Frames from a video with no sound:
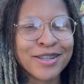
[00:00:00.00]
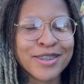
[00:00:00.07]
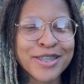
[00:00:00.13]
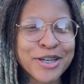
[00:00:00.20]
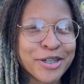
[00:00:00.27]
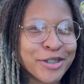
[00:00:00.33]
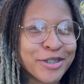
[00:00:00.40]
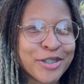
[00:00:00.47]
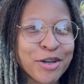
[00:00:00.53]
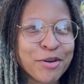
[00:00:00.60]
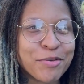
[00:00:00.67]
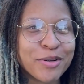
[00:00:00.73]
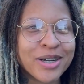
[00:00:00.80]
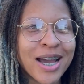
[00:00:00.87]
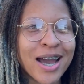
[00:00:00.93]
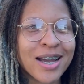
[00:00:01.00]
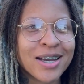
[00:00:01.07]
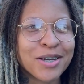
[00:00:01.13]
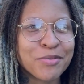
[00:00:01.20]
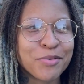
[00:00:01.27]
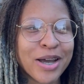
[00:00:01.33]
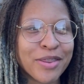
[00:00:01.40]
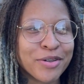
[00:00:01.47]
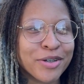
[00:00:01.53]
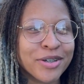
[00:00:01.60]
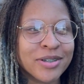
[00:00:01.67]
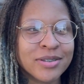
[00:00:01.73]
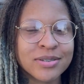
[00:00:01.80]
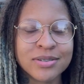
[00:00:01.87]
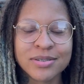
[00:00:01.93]
the theater, so we got good
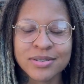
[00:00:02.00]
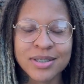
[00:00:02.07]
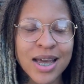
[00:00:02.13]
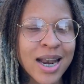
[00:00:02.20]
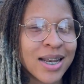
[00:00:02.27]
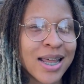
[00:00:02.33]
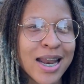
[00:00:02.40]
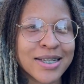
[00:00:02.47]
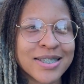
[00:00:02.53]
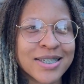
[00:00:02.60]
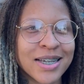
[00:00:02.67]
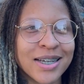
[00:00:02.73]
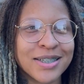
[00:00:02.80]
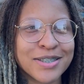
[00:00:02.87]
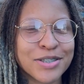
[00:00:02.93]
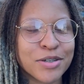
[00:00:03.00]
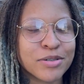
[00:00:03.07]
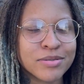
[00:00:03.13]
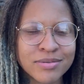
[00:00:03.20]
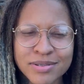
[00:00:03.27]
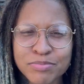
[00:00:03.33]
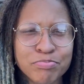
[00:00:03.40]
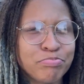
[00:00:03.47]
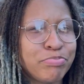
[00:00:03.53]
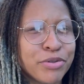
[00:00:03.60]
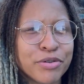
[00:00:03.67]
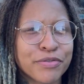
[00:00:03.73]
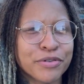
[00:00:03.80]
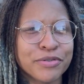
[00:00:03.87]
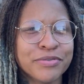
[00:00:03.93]
weather. Not a lot of sun, so yeah. And, it,